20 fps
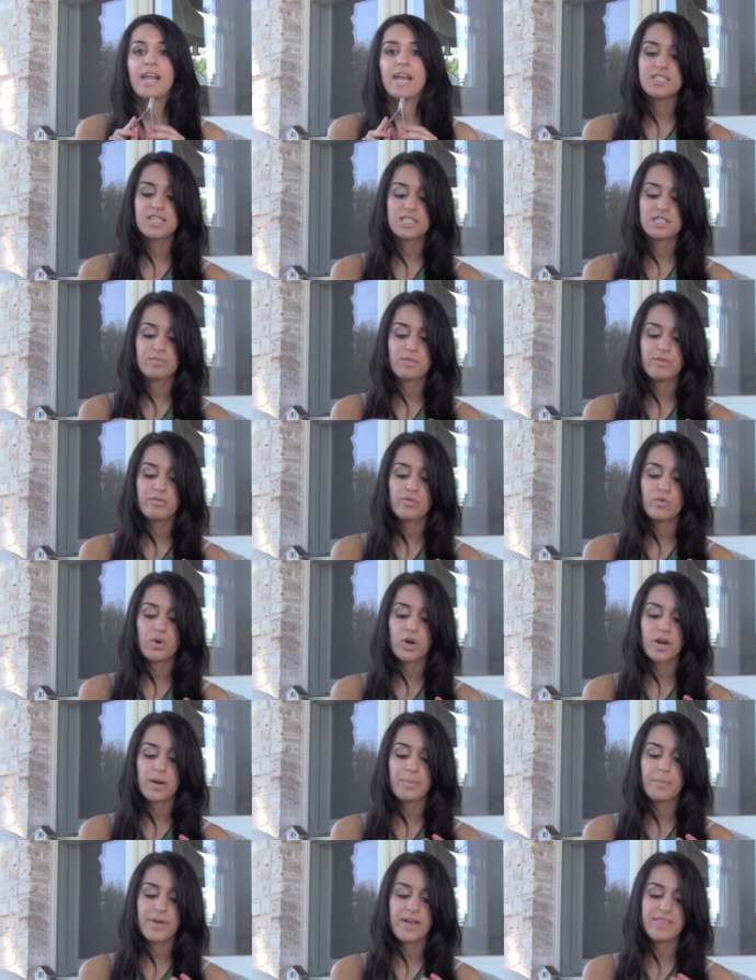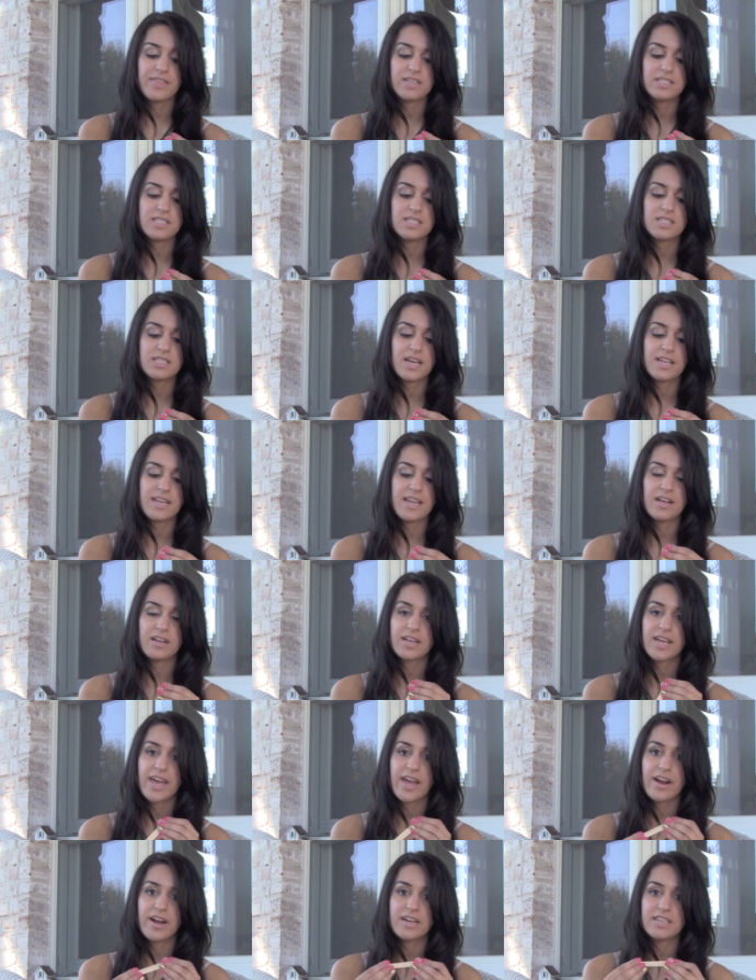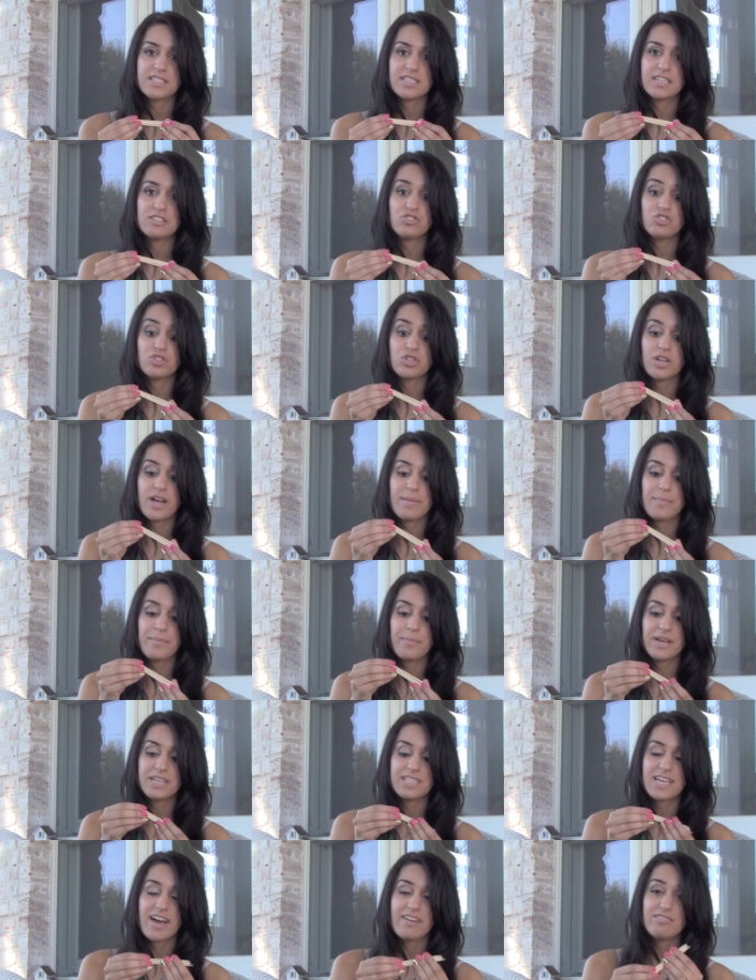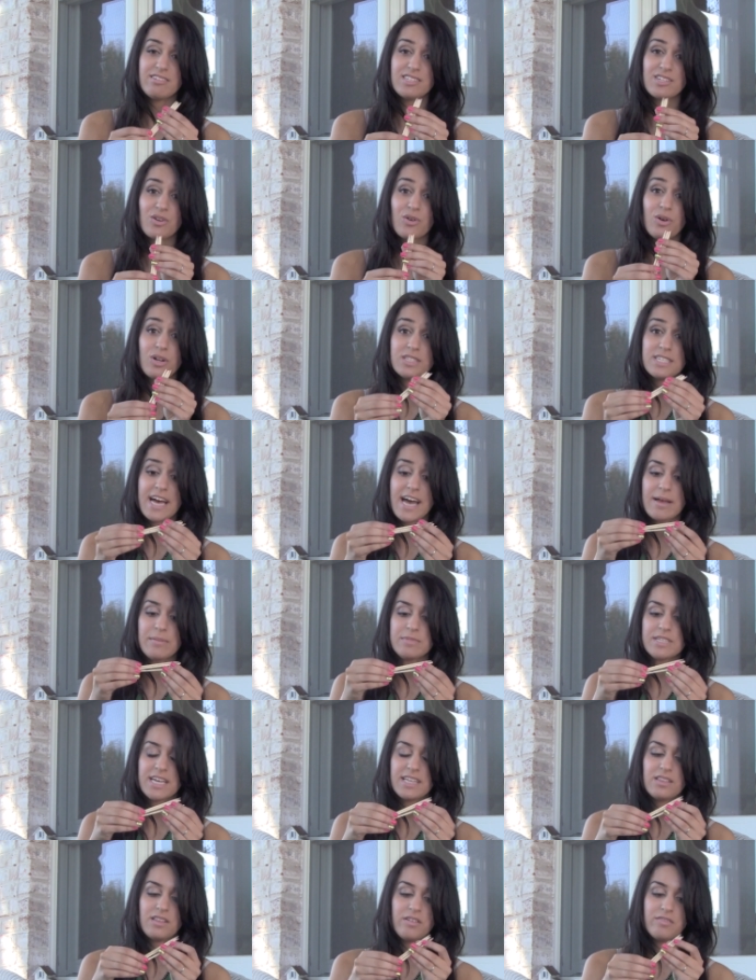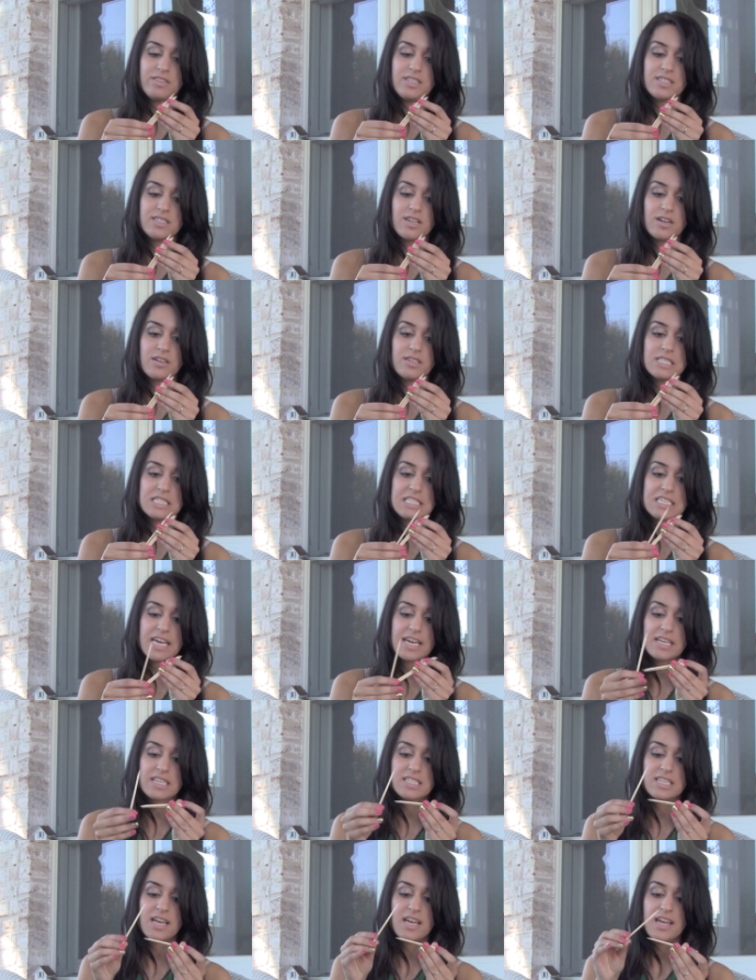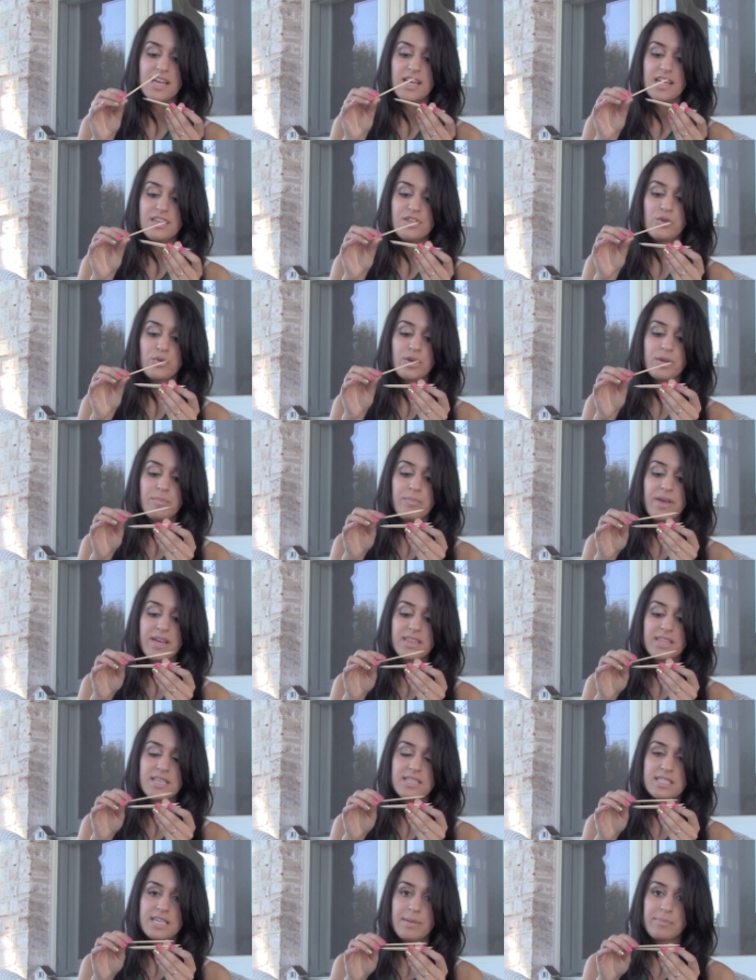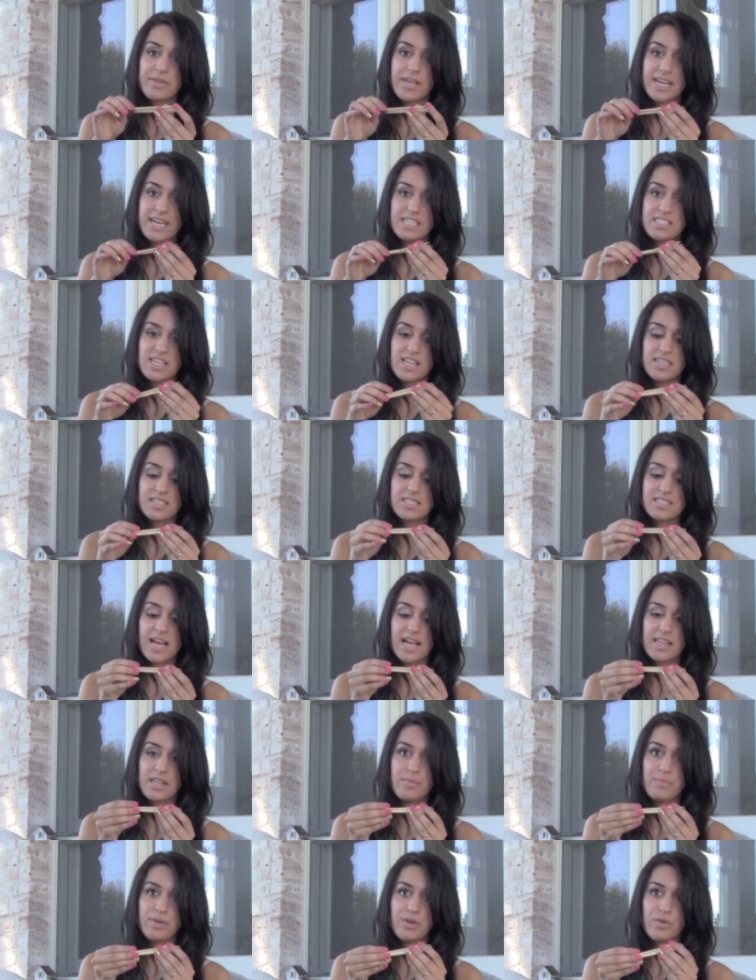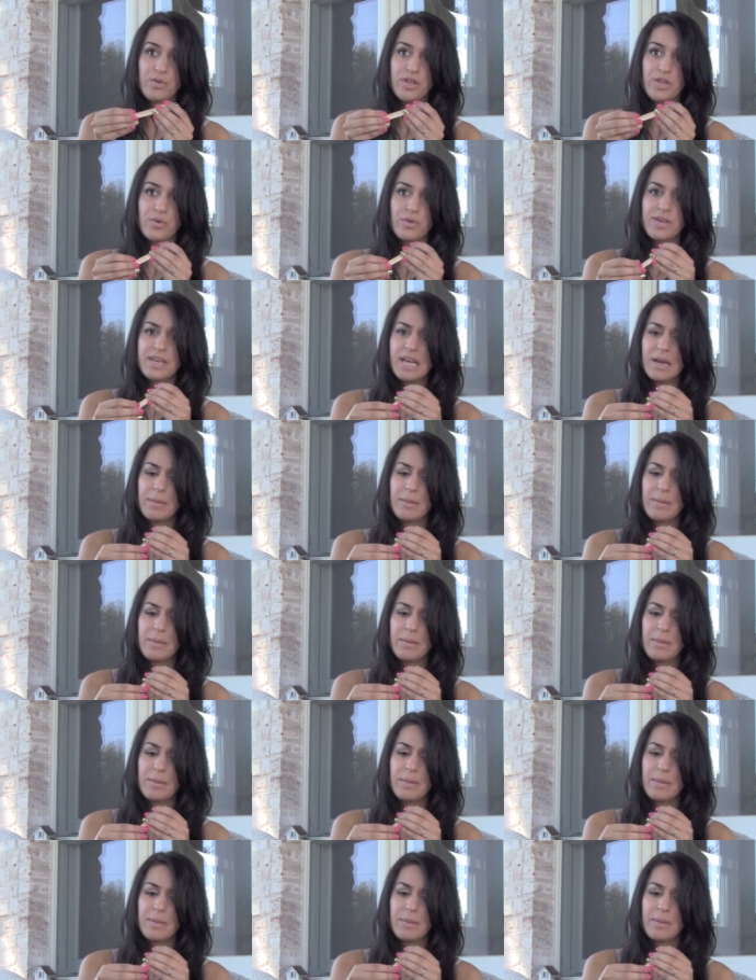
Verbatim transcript: sticks before, but this is a nail care essential. I must have these at all times. I love these little sticks. You can pick these up, like I said, at Sally Beauty. You can